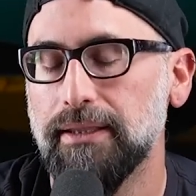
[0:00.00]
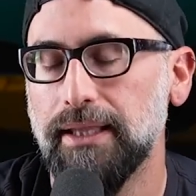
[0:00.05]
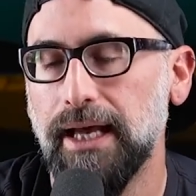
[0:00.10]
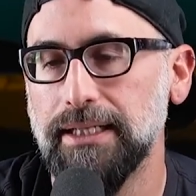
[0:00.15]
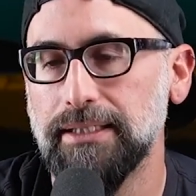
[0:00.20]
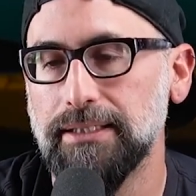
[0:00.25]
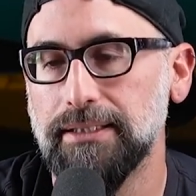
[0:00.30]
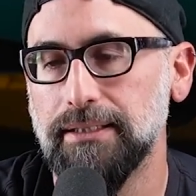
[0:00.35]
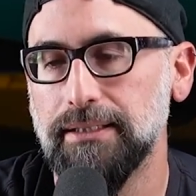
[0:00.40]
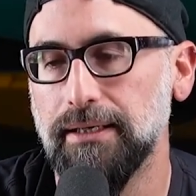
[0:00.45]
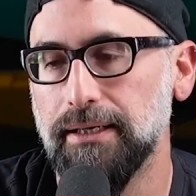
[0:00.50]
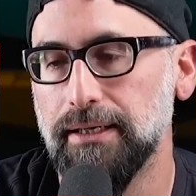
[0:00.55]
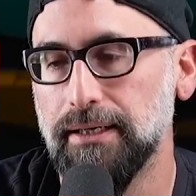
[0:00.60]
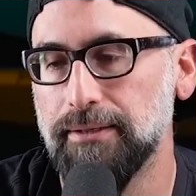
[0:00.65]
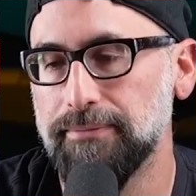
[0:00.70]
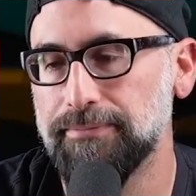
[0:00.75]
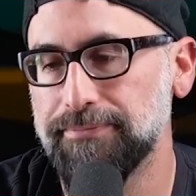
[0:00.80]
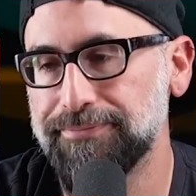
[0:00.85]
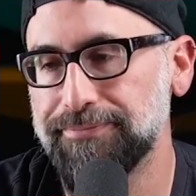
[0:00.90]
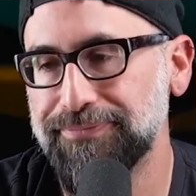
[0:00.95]
That's,
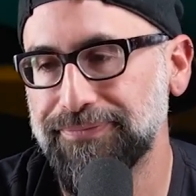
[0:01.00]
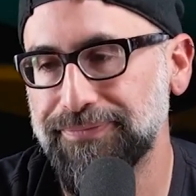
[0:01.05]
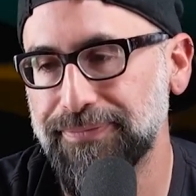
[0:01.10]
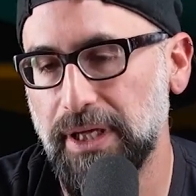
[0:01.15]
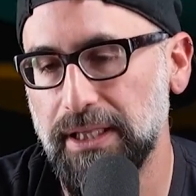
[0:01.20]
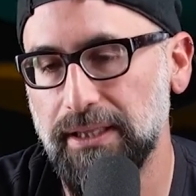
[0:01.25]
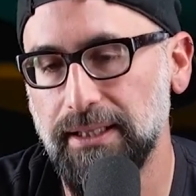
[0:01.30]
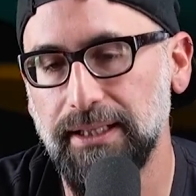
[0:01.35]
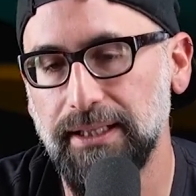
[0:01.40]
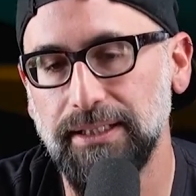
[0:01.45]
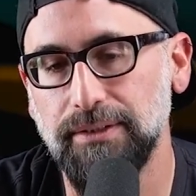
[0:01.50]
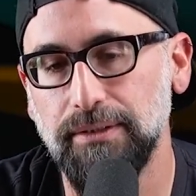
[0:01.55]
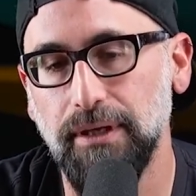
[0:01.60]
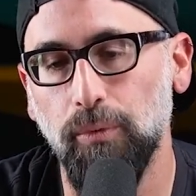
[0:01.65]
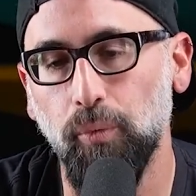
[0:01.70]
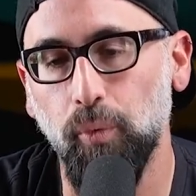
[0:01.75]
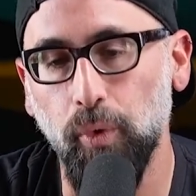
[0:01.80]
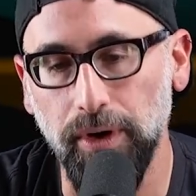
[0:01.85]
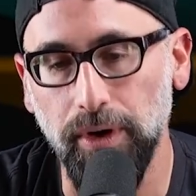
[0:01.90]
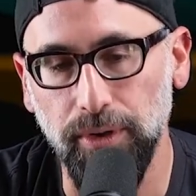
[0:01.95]
I think that's
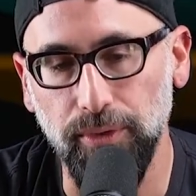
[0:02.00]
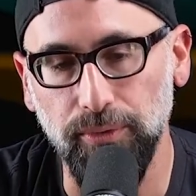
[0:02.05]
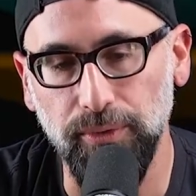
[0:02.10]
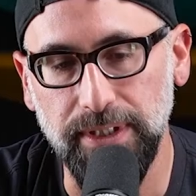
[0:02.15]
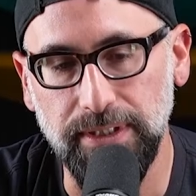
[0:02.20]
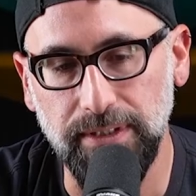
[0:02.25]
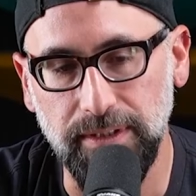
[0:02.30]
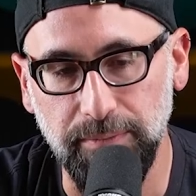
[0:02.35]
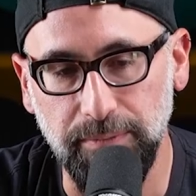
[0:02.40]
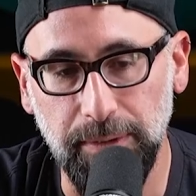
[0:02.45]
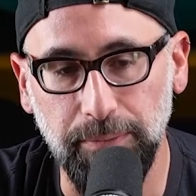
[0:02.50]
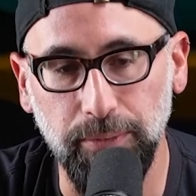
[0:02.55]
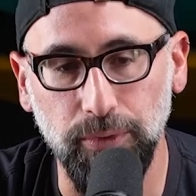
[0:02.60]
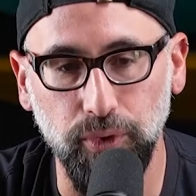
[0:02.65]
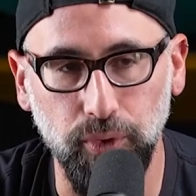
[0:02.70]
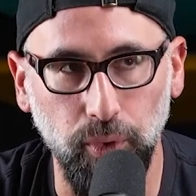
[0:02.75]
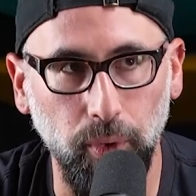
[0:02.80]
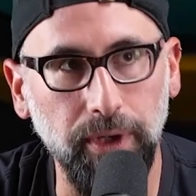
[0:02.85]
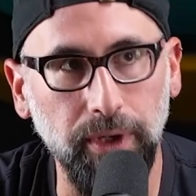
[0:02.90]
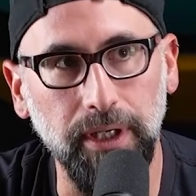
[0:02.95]
one of the reasons
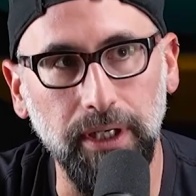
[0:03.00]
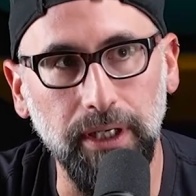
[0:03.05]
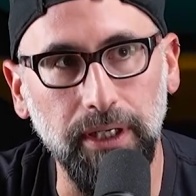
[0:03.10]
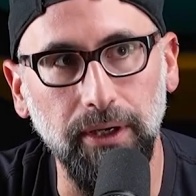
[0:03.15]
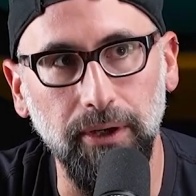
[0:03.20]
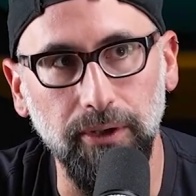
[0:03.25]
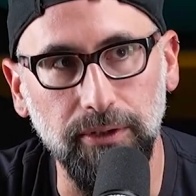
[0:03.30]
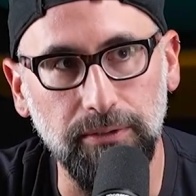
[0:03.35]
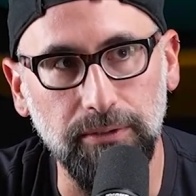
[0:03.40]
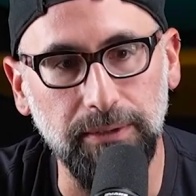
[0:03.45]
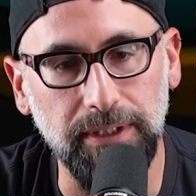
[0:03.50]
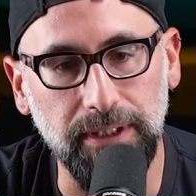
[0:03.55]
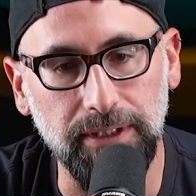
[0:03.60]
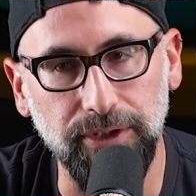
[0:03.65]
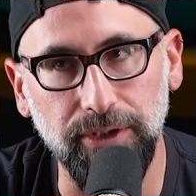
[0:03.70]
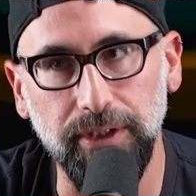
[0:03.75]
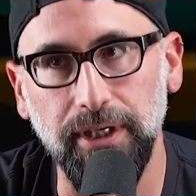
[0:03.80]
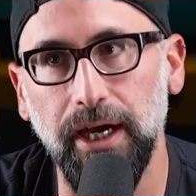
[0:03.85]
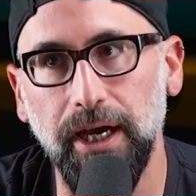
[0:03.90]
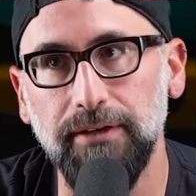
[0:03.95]
people join EO, is
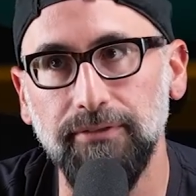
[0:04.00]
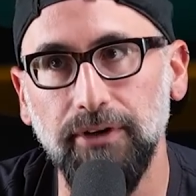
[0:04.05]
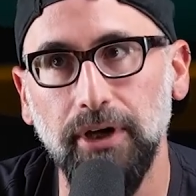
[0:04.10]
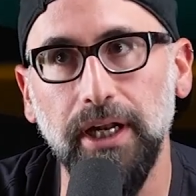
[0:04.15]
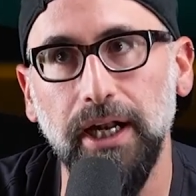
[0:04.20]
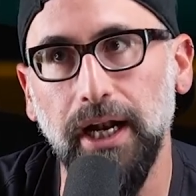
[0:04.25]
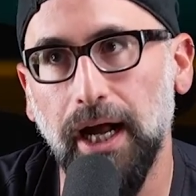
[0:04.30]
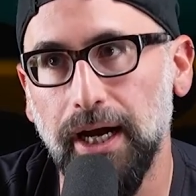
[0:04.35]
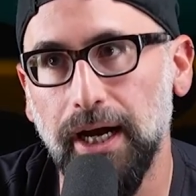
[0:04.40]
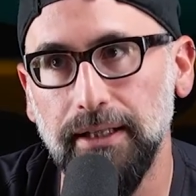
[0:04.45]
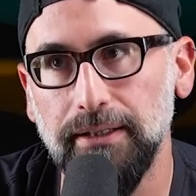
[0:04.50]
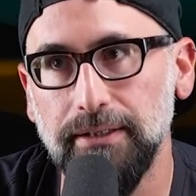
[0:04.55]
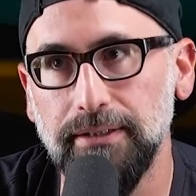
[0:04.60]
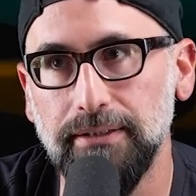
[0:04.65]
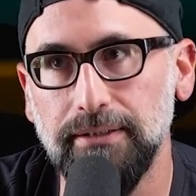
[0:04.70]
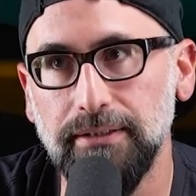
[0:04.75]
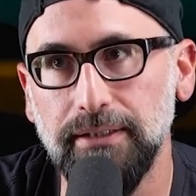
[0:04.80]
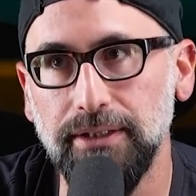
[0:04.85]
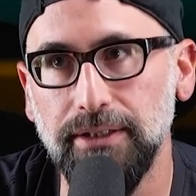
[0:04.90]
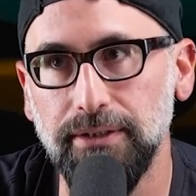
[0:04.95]
because you're kind of on an
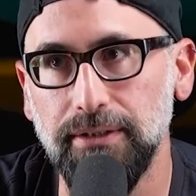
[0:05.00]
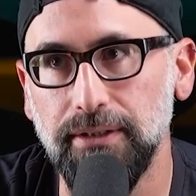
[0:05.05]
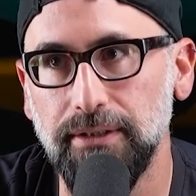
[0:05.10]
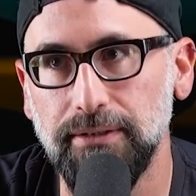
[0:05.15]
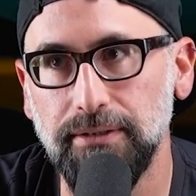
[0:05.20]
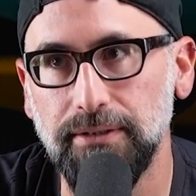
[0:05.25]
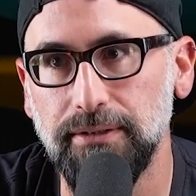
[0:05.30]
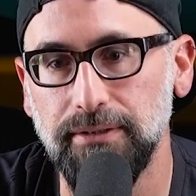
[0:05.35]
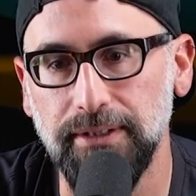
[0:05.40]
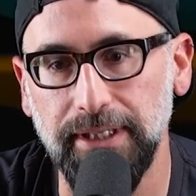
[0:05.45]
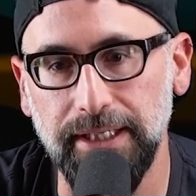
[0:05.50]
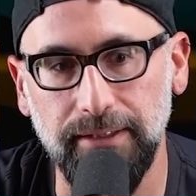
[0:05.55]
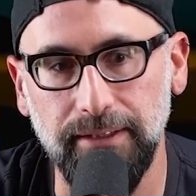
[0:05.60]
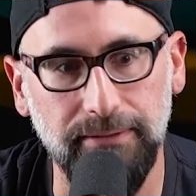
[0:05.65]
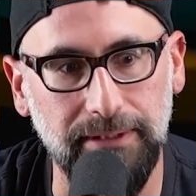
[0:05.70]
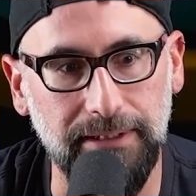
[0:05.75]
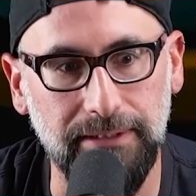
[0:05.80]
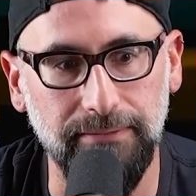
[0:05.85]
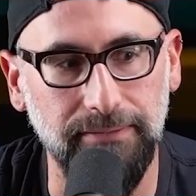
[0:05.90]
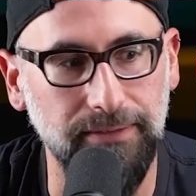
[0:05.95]
island and you like,
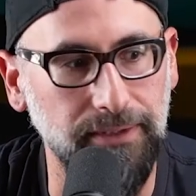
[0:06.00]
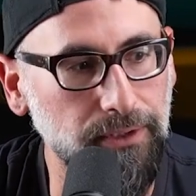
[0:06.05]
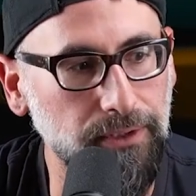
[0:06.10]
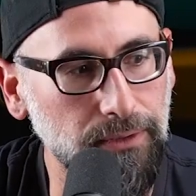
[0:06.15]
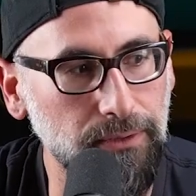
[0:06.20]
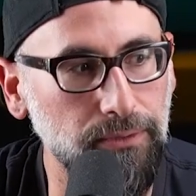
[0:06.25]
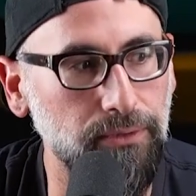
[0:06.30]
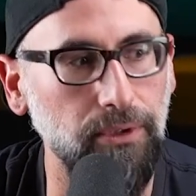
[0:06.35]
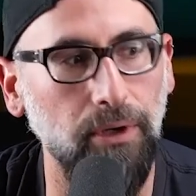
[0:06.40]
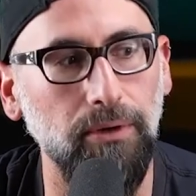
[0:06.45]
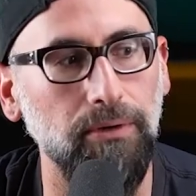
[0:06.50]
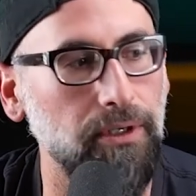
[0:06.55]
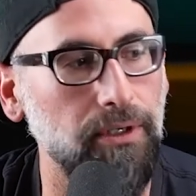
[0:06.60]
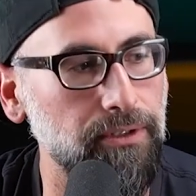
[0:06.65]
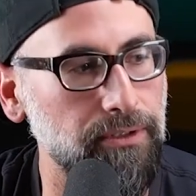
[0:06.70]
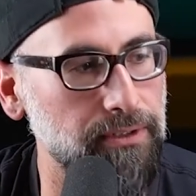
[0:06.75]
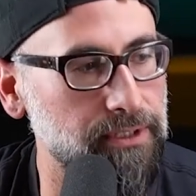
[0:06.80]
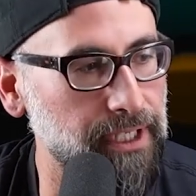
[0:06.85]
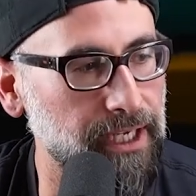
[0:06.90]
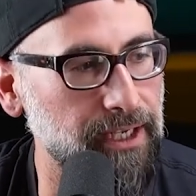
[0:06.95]
well, you don't
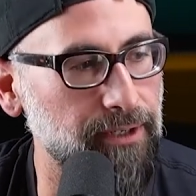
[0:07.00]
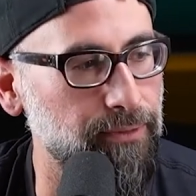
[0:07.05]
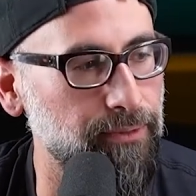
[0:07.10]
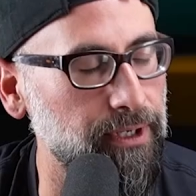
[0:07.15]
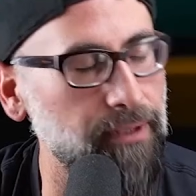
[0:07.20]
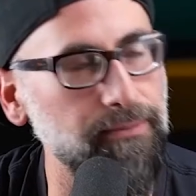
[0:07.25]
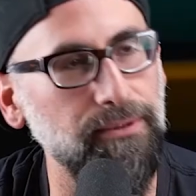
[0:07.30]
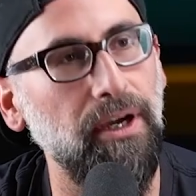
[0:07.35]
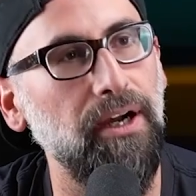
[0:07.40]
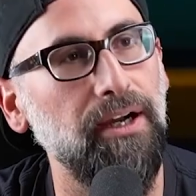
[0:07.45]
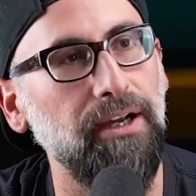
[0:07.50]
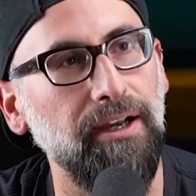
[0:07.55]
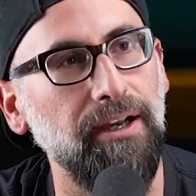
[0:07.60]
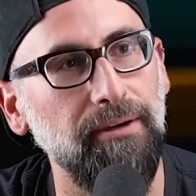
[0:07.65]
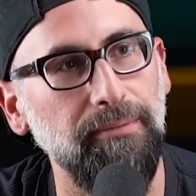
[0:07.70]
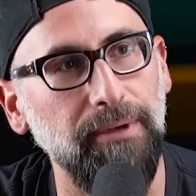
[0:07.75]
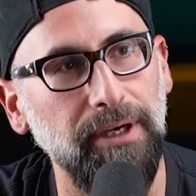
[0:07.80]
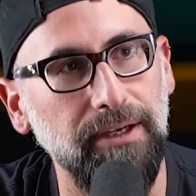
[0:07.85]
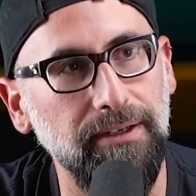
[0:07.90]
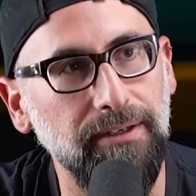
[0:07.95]
understand what I'm
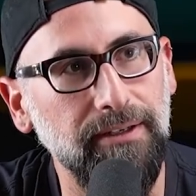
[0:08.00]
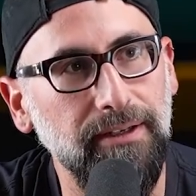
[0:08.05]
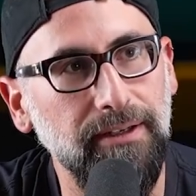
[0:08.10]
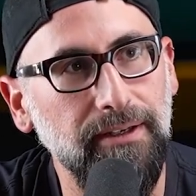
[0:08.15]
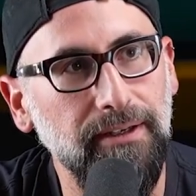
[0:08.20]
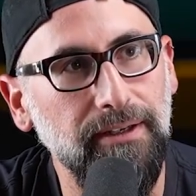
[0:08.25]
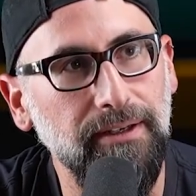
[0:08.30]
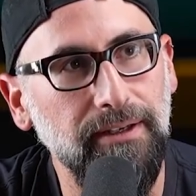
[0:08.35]
talking about.